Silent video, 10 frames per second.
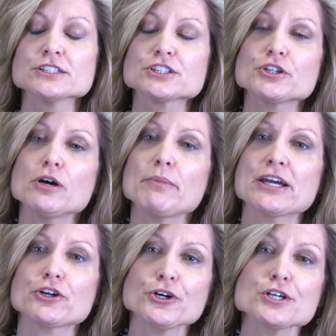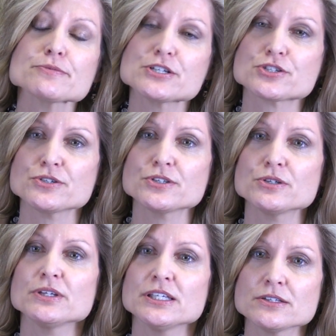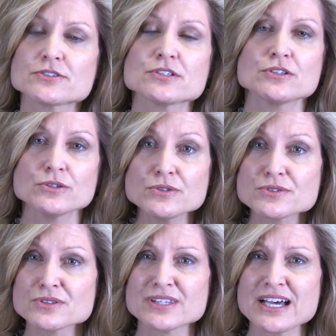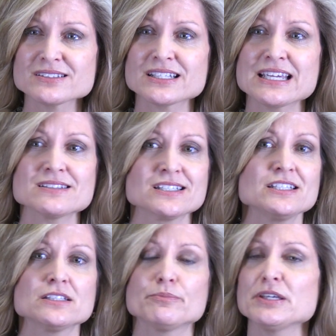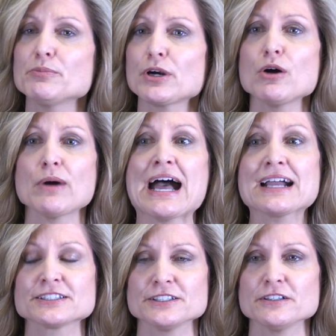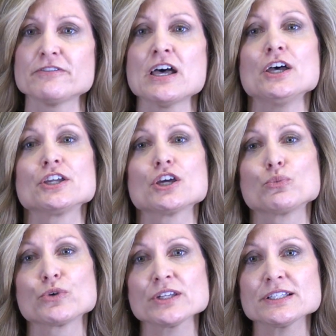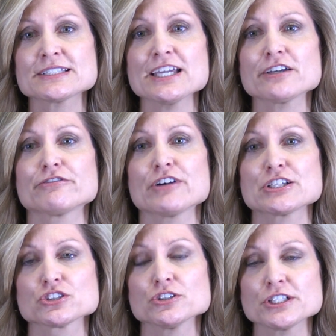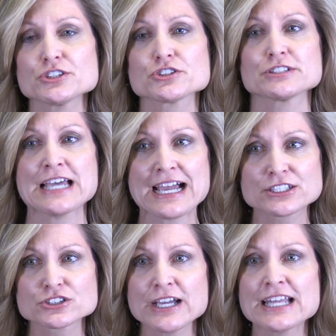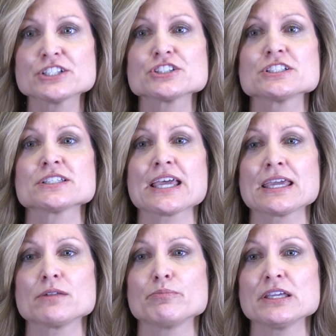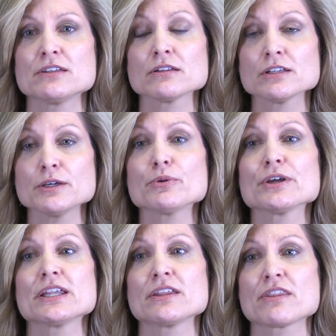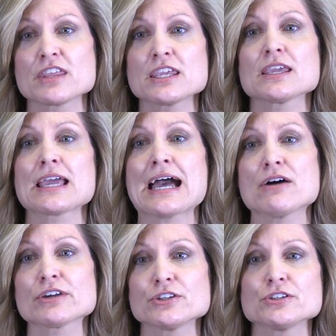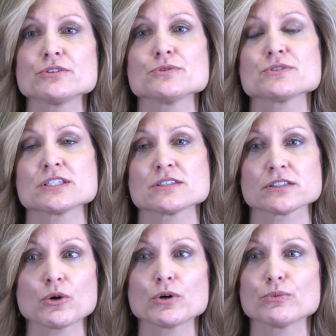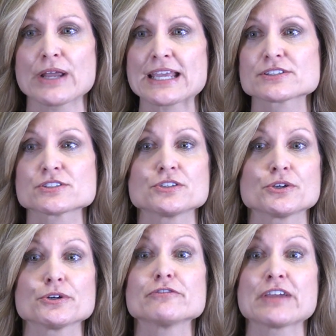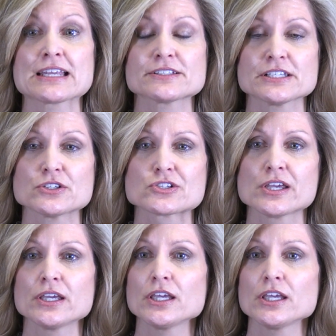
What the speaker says: So, my encouragement to you is to use 2018 to be proactive. Really take a fresh look at your tax strategies and be deliberate in thinking how can you use these lower rates to your advantage.